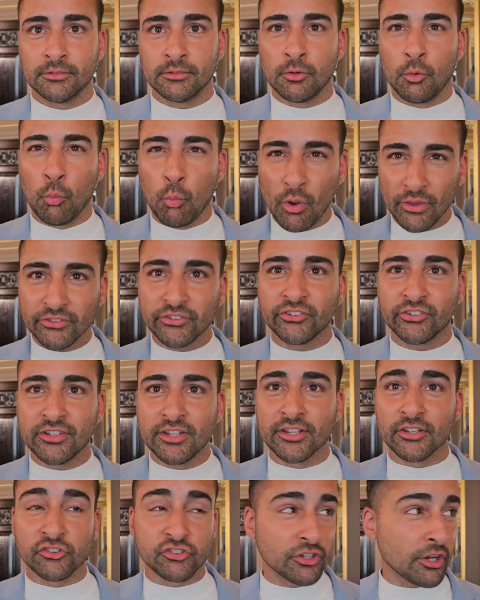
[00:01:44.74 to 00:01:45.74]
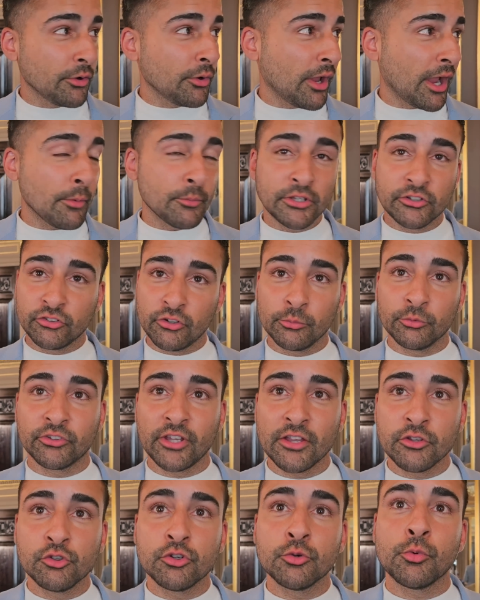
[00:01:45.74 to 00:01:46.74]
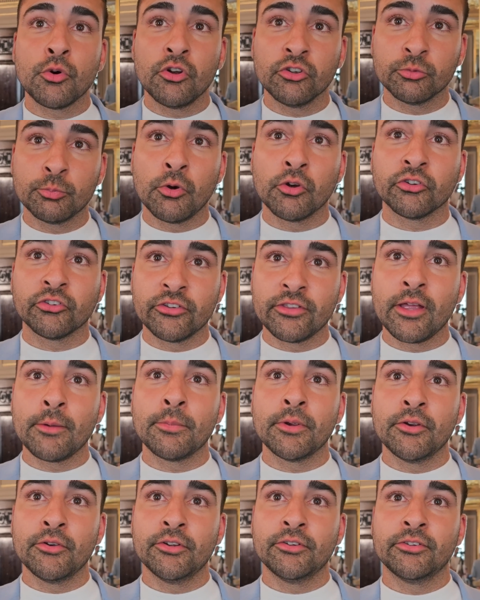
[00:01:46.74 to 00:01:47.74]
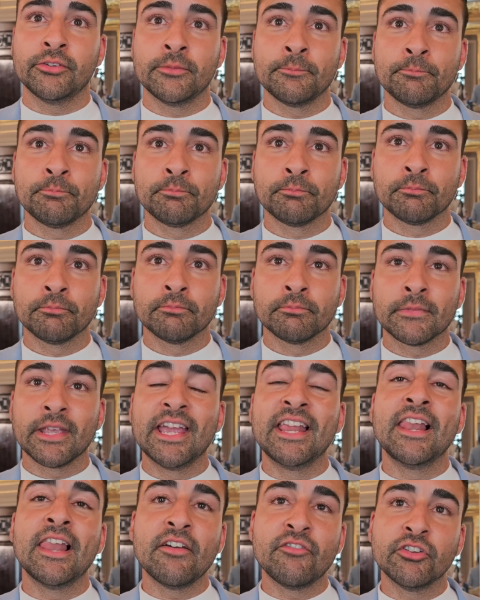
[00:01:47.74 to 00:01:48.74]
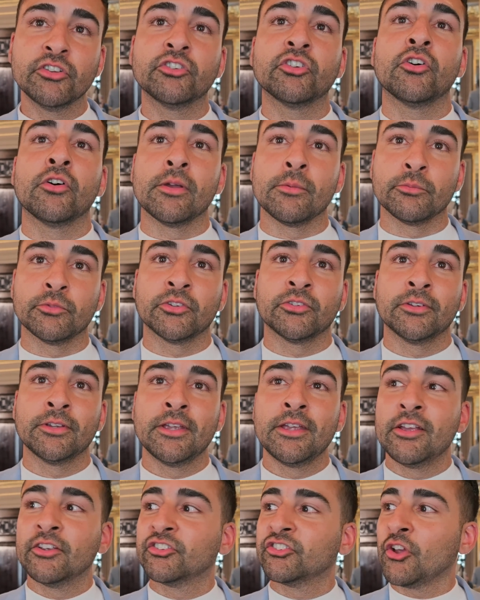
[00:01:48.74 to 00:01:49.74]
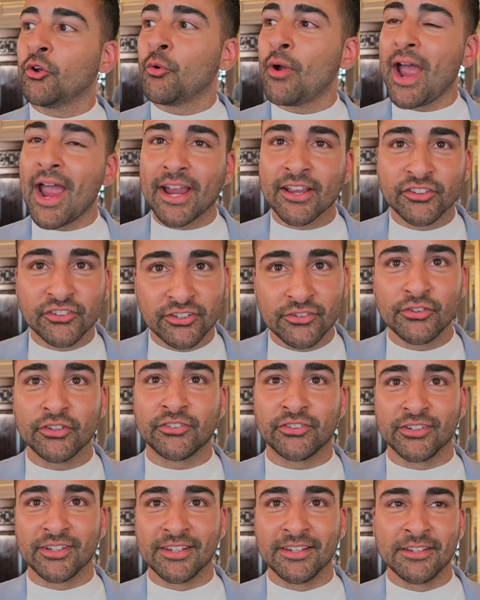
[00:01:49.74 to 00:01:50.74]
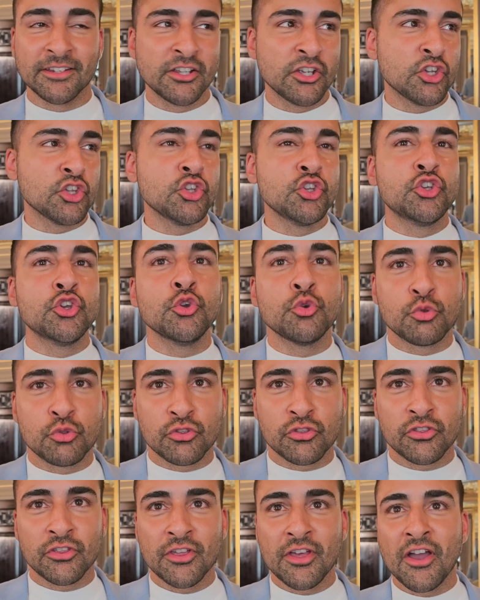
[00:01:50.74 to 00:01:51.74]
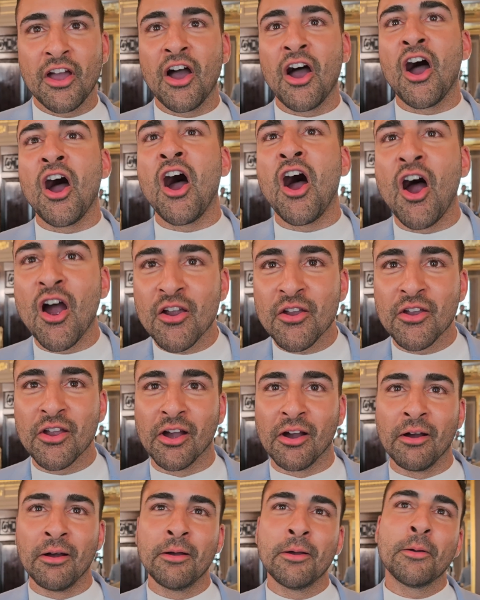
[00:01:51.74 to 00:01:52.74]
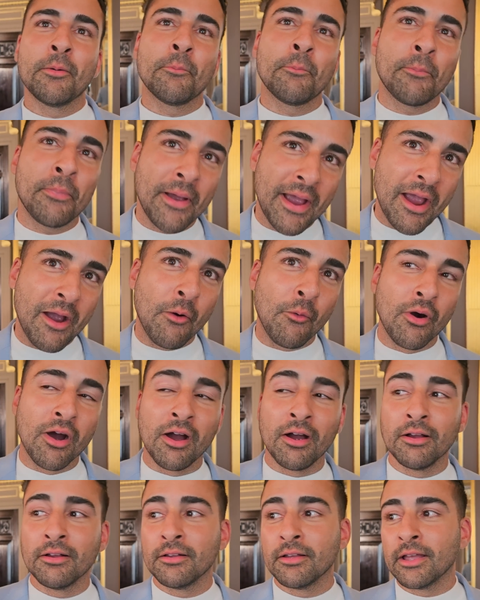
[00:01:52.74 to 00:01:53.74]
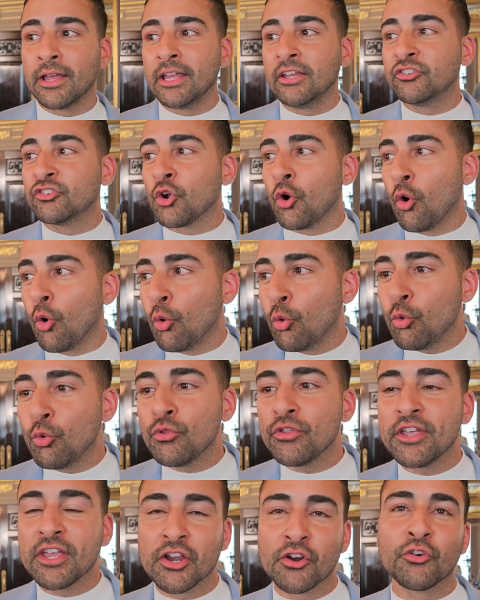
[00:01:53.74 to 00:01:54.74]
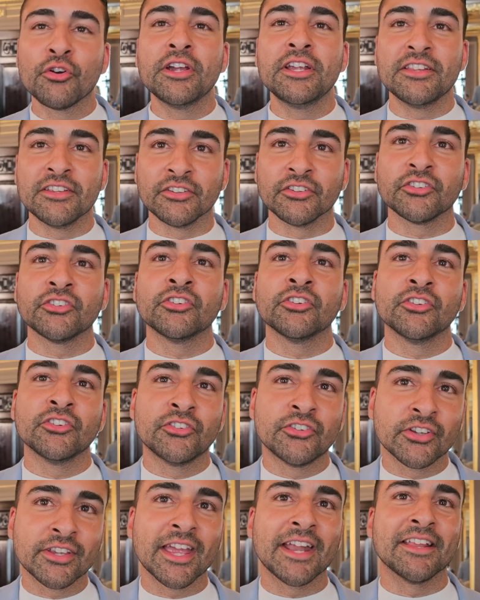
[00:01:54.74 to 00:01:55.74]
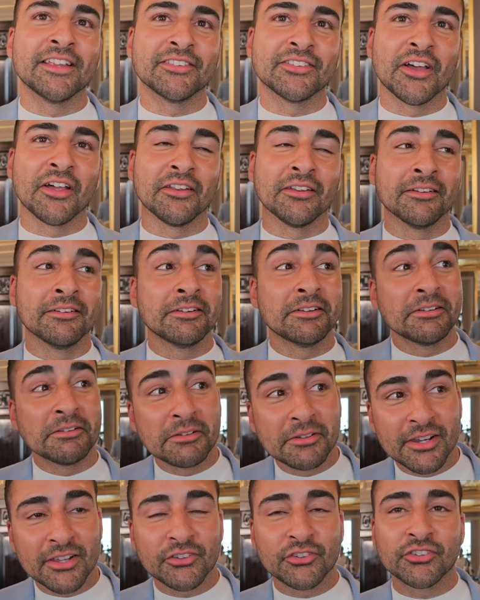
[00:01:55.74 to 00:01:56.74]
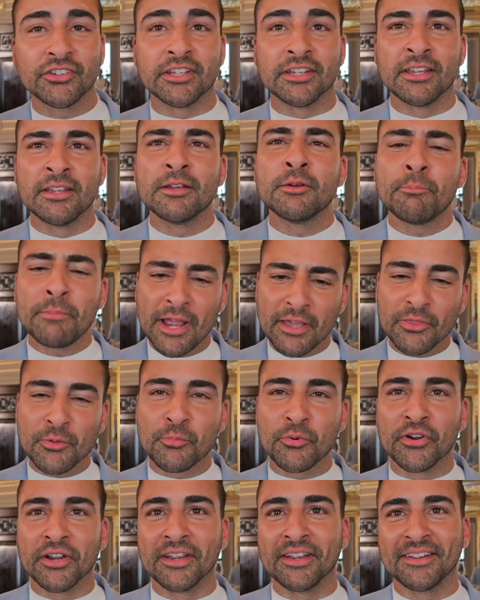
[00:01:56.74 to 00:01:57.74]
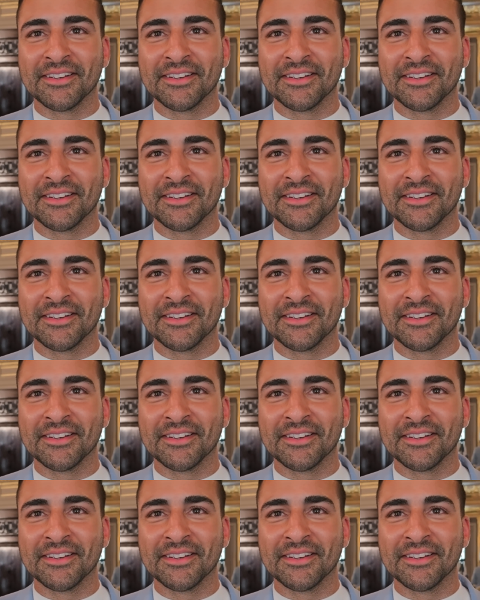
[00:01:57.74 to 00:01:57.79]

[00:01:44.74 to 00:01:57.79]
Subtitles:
Once a year. Do you know how many times Daniel Dubois has boxed in that period? 11 times. So activity, youth, hunger, power. He's got all the ingredients to get it done. Let's see. Back the Brit.